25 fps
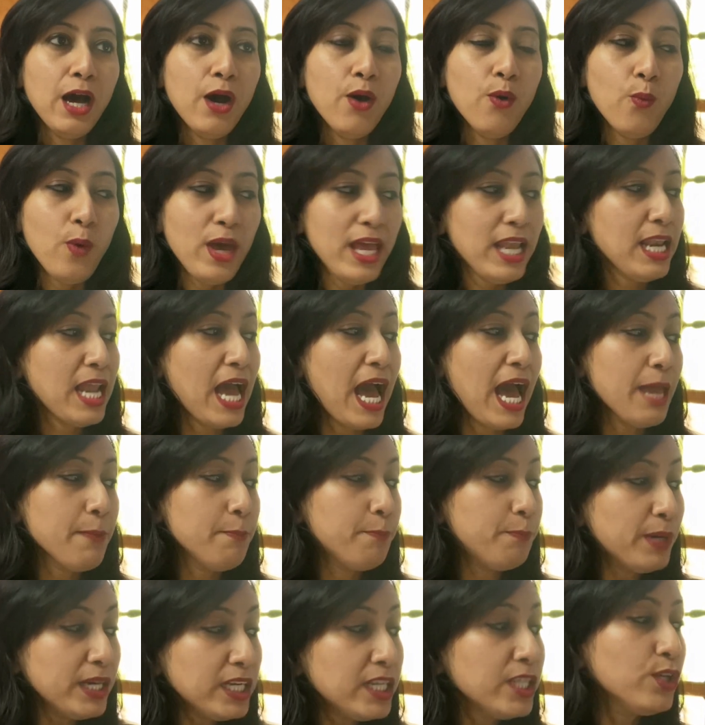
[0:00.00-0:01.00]
Well, I
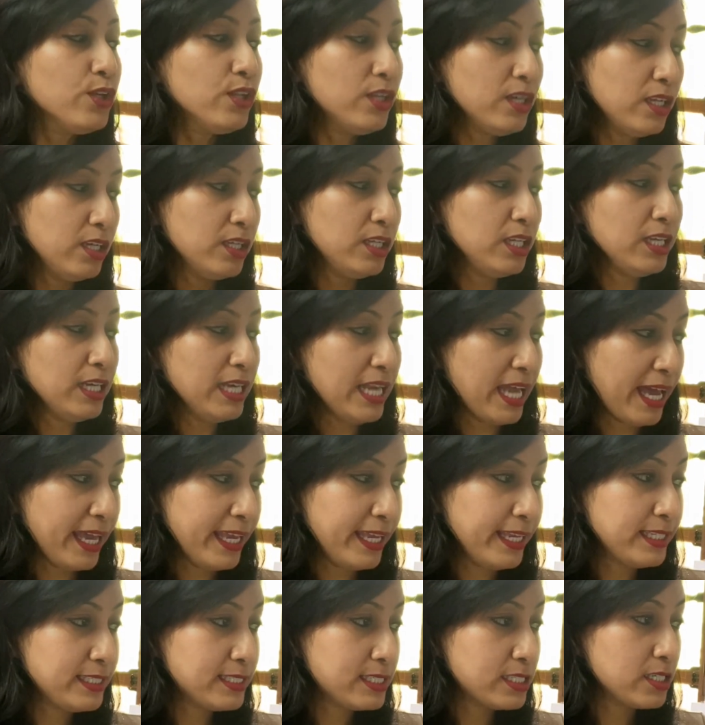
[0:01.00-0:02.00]
particularly
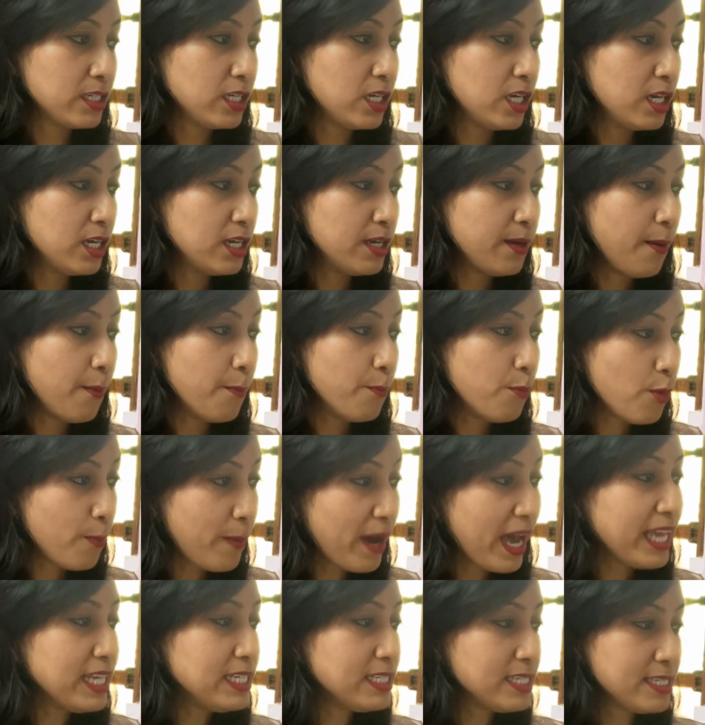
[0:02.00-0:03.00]
liked
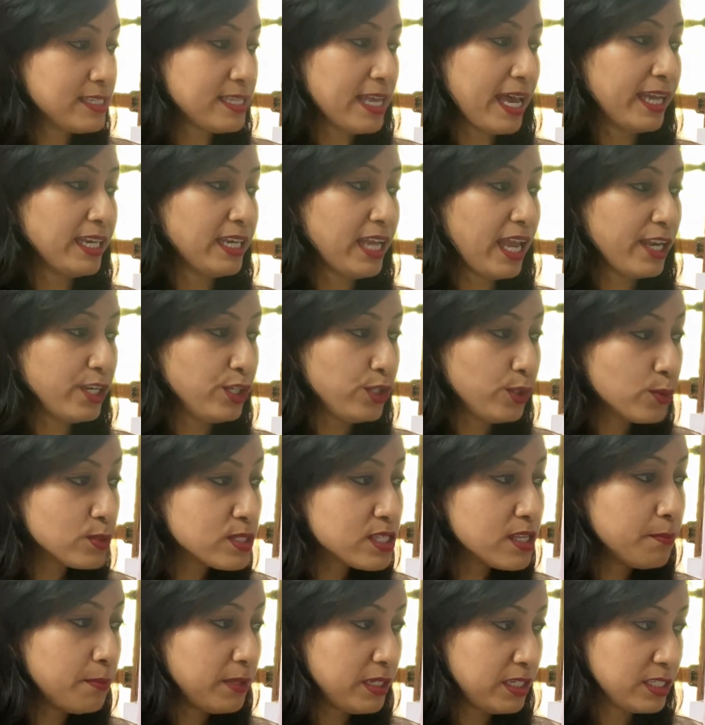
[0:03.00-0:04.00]
Mobile Design and
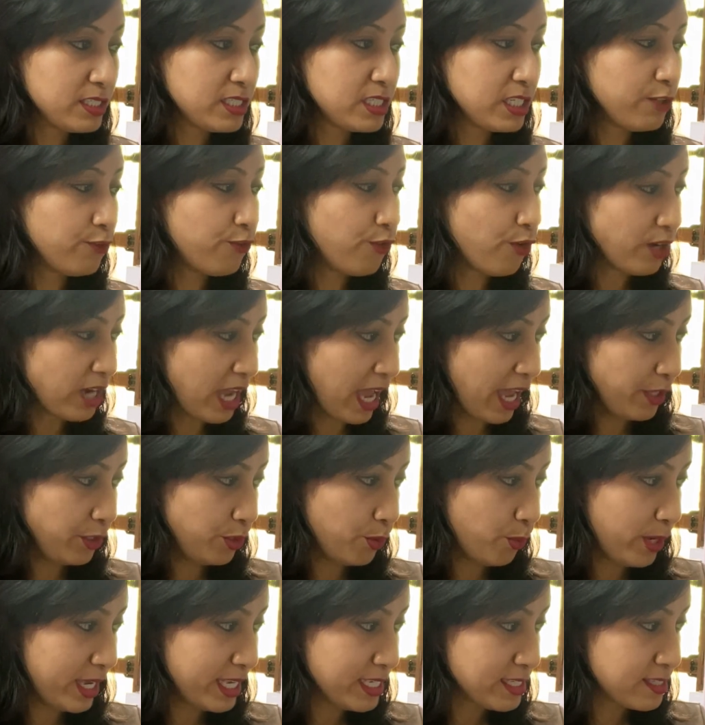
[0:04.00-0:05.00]
Usability for
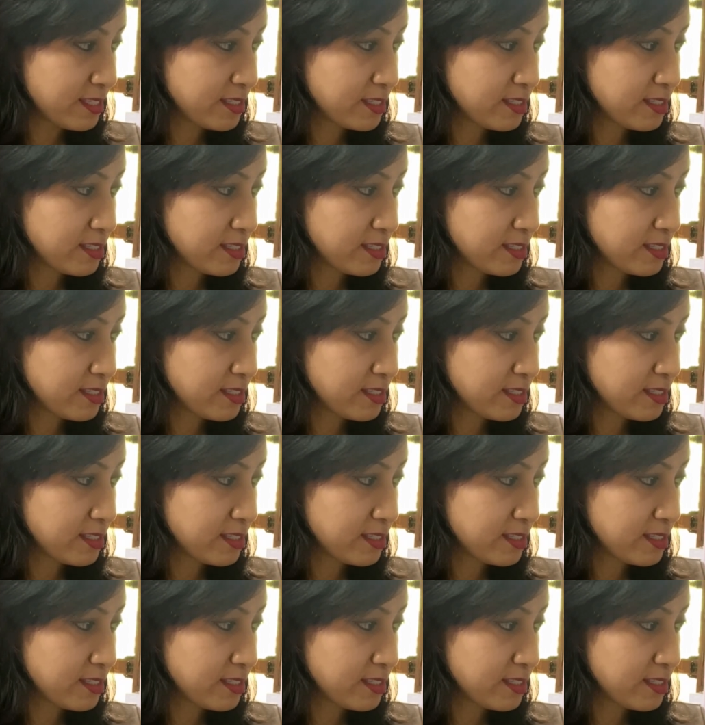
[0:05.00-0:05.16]
iOS,